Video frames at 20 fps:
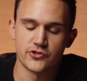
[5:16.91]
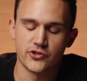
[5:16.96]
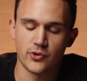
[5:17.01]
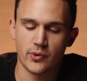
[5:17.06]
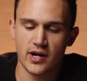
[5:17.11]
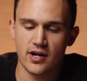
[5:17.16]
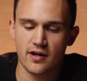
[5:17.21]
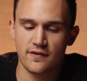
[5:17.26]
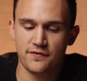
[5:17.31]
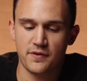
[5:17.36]
So
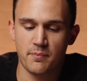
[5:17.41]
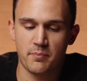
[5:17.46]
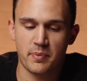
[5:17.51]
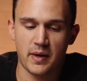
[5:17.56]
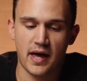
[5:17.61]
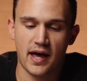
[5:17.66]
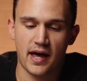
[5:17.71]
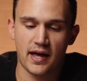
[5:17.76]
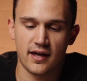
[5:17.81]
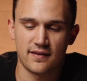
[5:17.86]
right off the
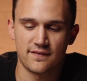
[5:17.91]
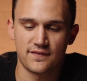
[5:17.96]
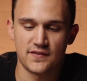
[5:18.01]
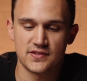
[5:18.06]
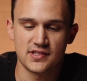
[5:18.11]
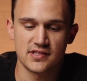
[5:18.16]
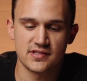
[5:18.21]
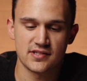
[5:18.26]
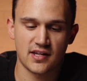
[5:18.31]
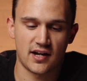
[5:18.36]
bat,
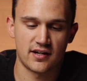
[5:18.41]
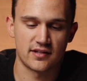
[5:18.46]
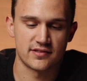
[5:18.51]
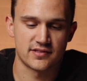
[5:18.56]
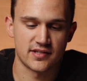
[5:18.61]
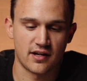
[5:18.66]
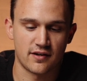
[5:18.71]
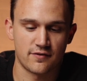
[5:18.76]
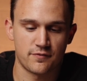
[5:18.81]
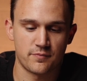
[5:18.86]
this is kind of
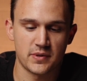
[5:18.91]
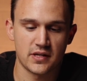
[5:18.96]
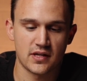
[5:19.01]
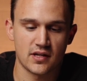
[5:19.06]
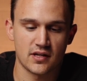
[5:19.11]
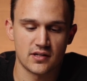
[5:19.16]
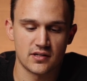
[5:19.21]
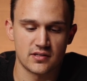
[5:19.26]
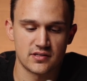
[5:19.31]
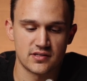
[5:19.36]
tough
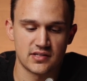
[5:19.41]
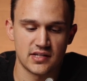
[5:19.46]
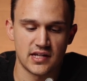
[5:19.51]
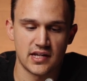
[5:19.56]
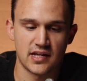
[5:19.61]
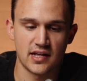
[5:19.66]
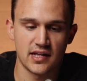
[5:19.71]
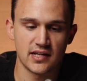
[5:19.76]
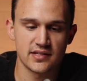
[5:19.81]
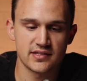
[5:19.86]
because
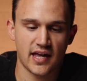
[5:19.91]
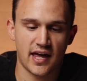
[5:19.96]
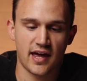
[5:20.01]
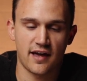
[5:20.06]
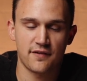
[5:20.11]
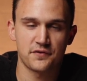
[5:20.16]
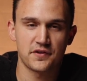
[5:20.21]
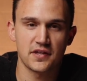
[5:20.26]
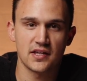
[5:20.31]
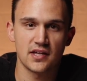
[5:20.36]
it is
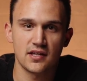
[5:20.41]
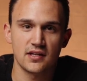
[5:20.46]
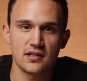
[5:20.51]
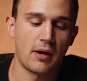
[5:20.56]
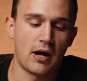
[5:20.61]
hefty.